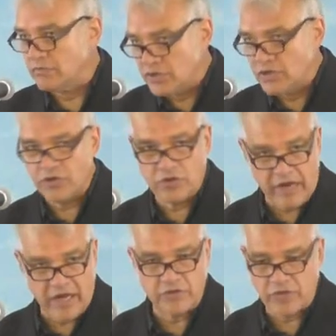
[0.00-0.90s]
to know your
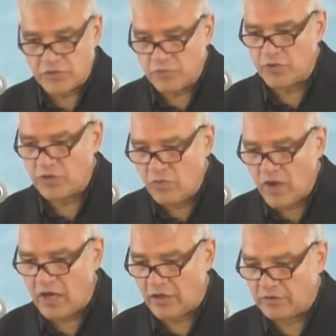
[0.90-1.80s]
address pretty
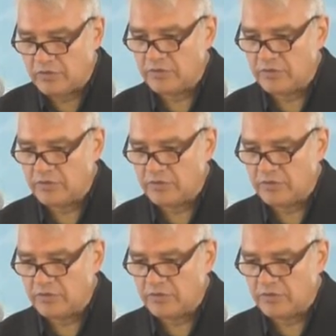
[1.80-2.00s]
well.